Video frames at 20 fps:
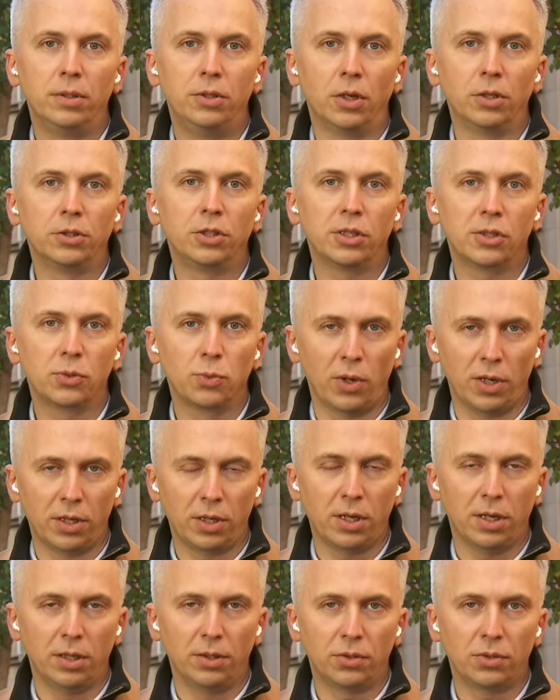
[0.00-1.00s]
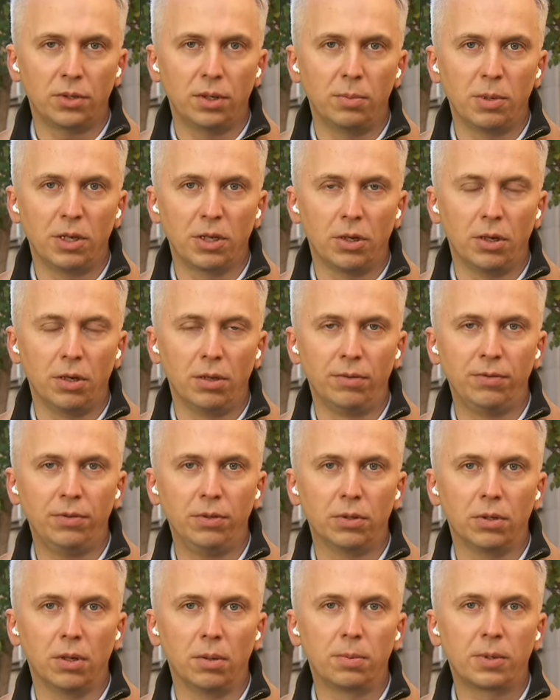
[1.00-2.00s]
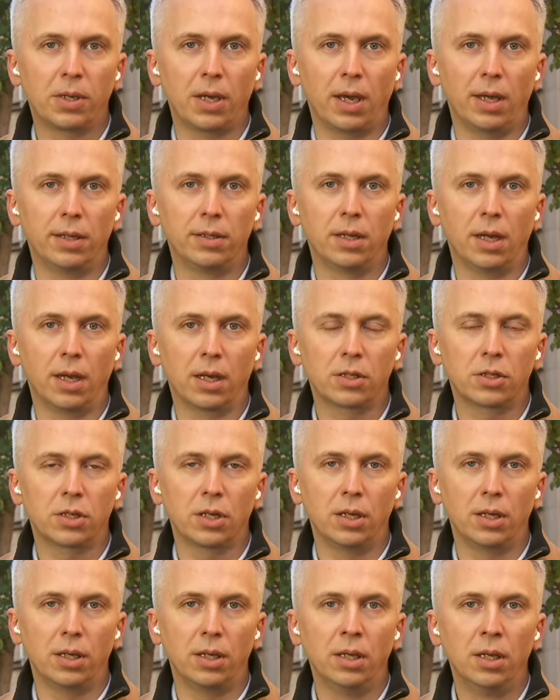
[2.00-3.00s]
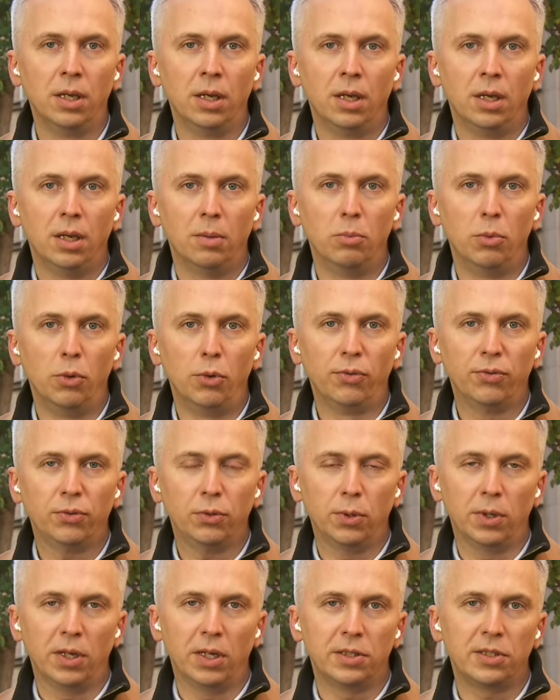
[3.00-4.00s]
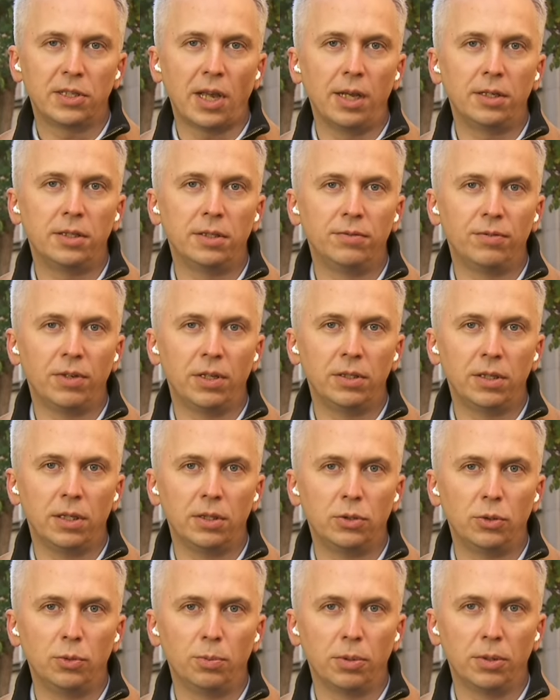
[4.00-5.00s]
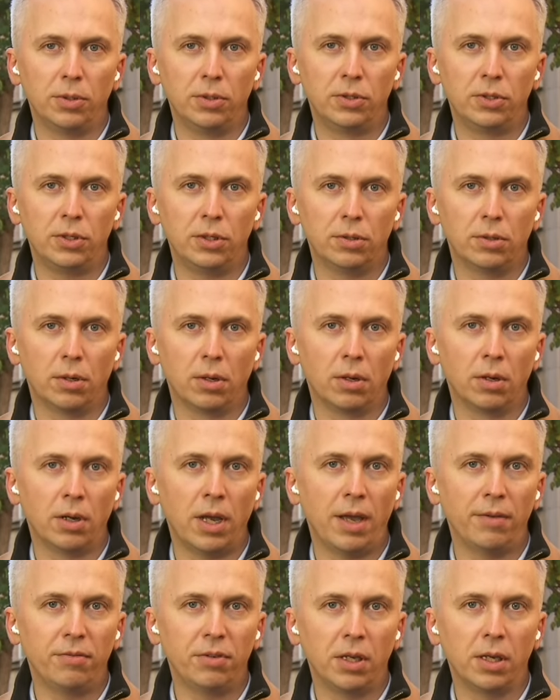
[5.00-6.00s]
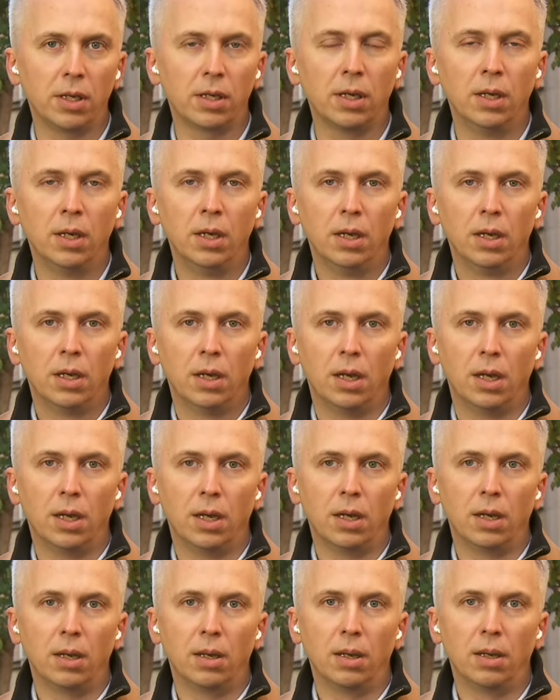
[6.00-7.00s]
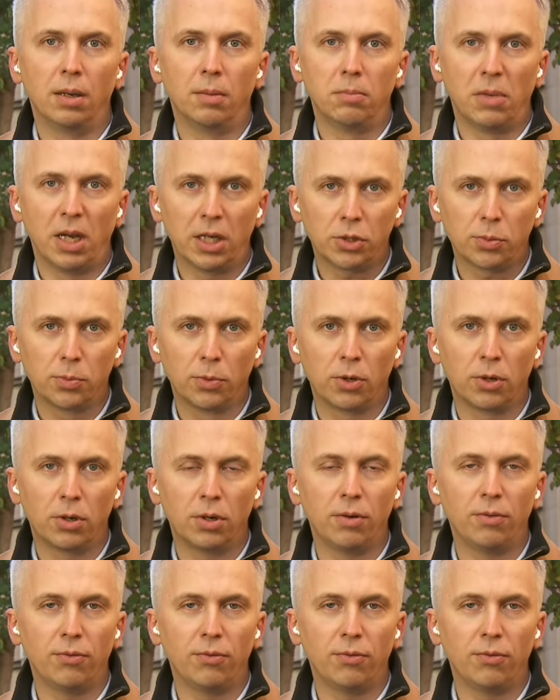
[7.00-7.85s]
not just one country, but all of Europe can actually move to a Zeitenwende 2.0, having much more